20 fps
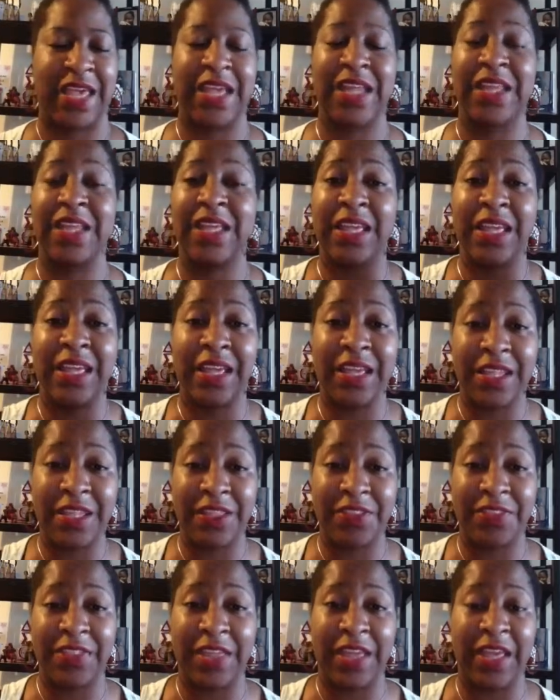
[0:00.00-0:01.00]
In
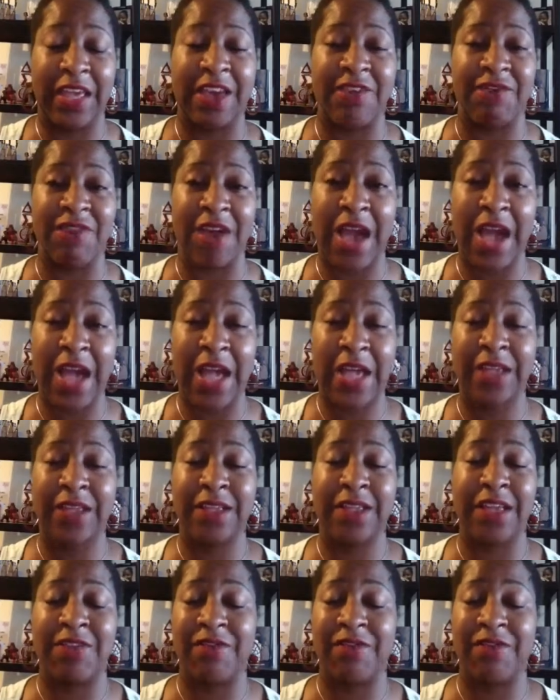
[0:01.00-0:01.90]
anything, if I